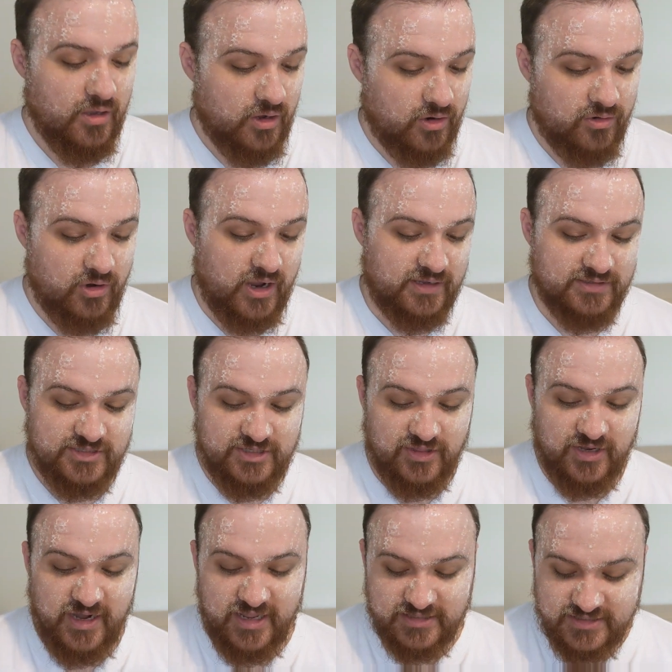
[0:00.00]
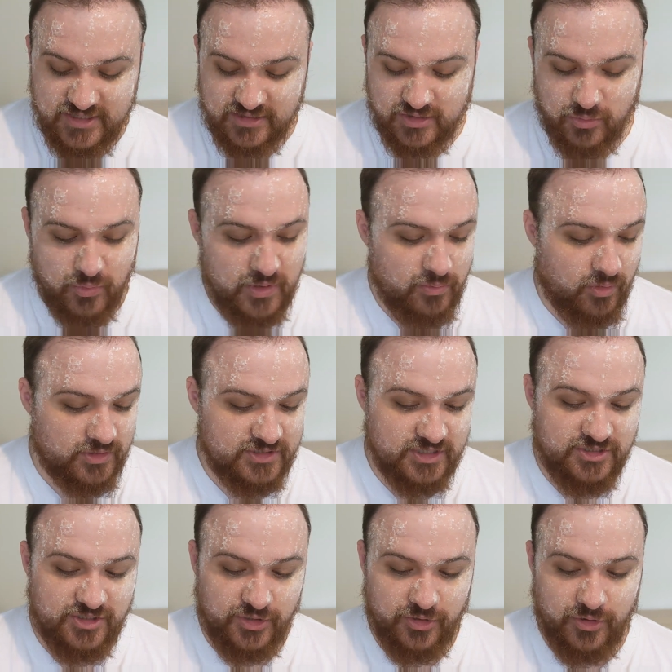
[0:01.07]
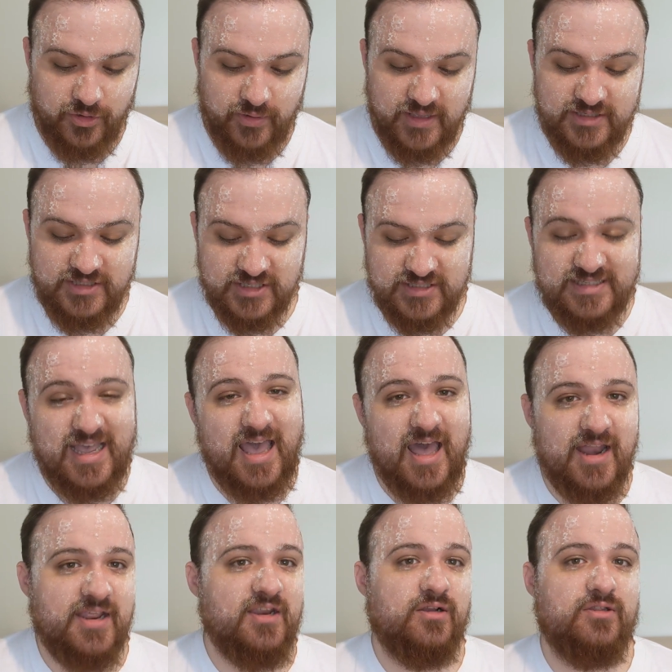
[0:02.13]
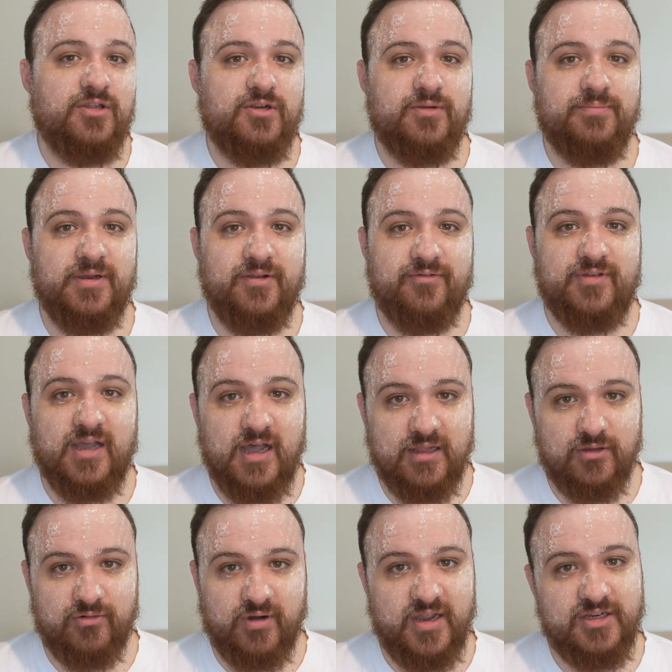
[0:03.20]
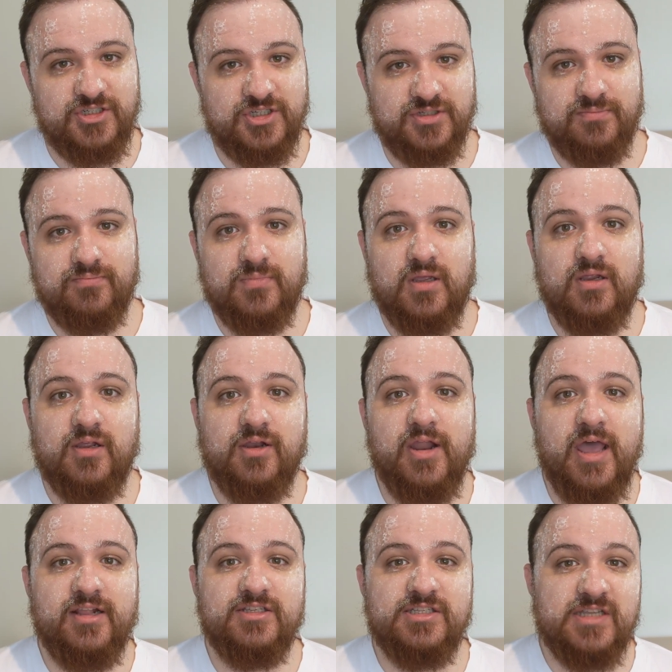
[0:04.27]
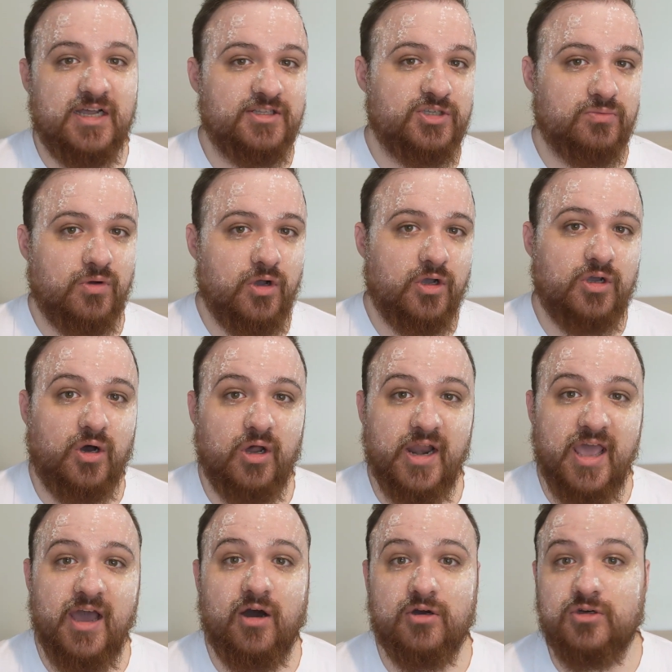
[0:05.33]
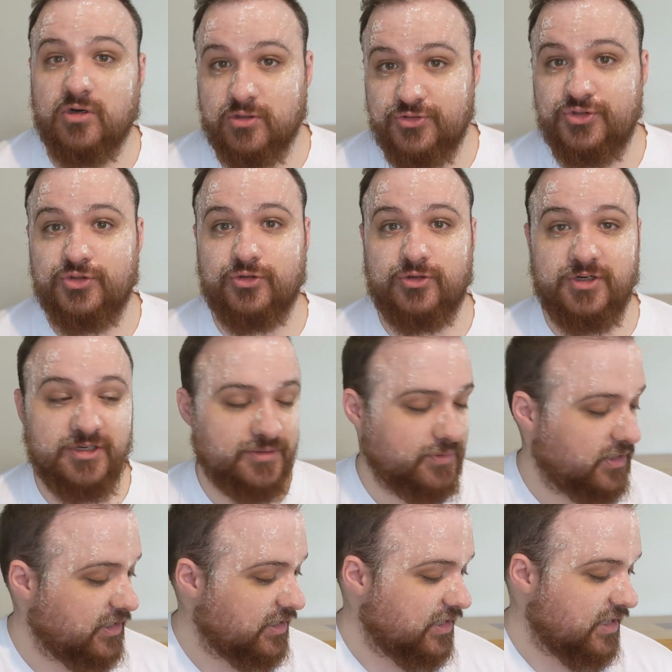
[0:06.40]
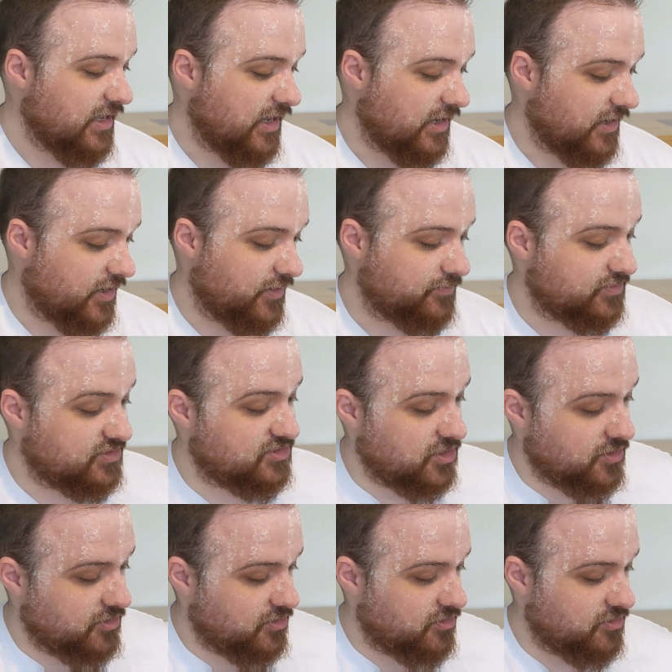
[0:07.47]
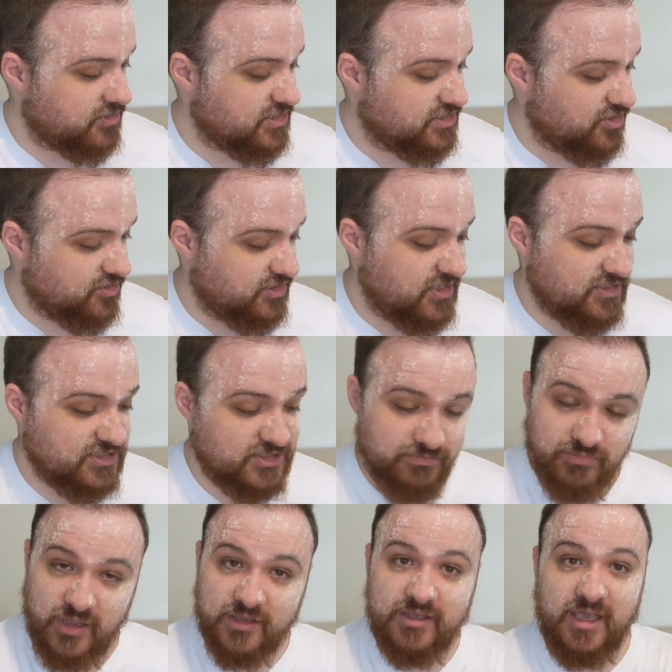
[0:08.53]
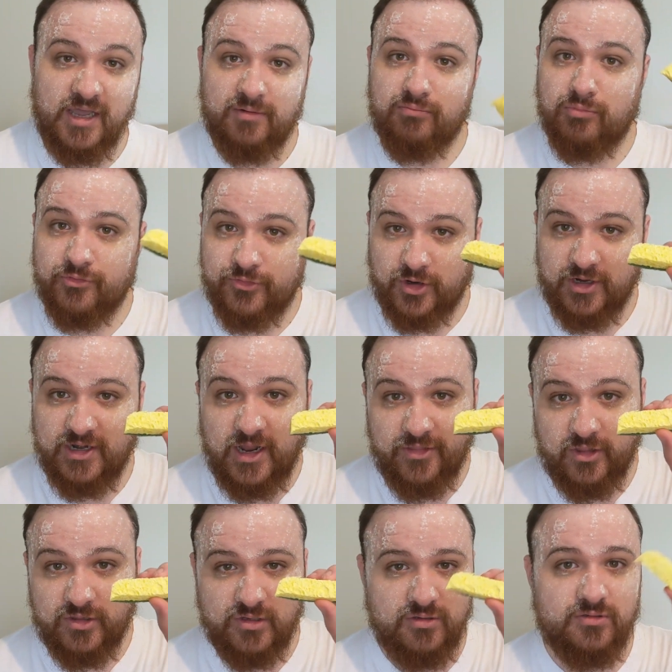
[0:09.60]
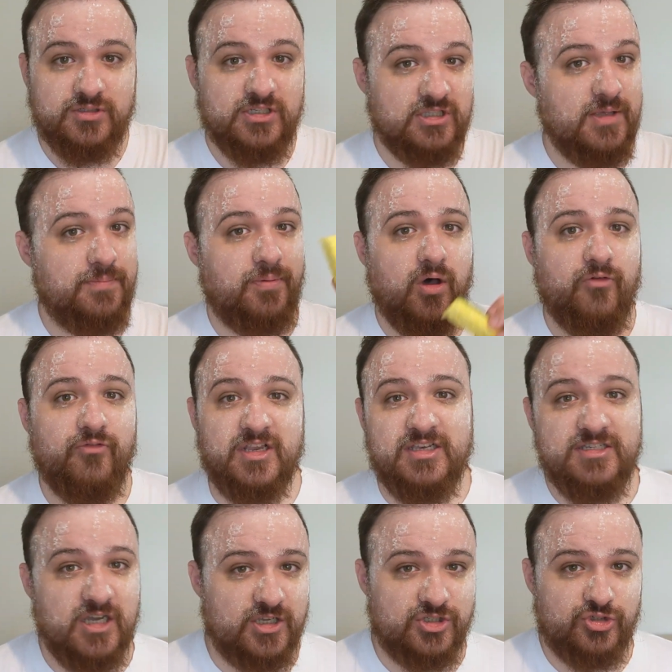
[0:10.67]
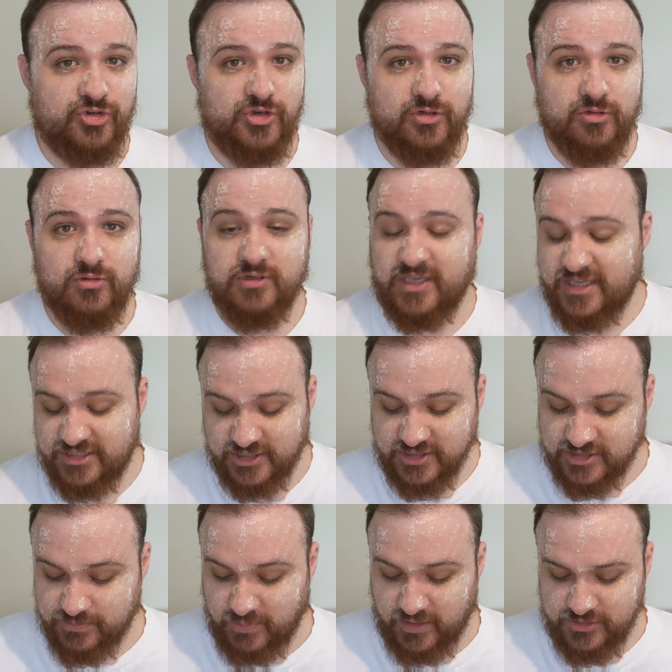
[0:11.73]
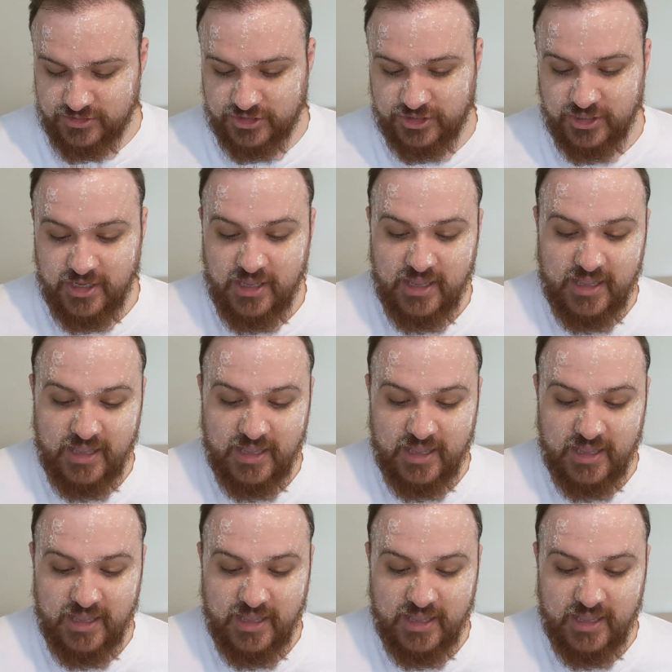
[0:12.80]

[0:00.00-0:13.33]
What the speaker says: All right, so the next thing that we want to do is just add in a little bit of coloration and start to work on our contouring. So to do this, again, we've got another little slip of industrial kitchen sponge.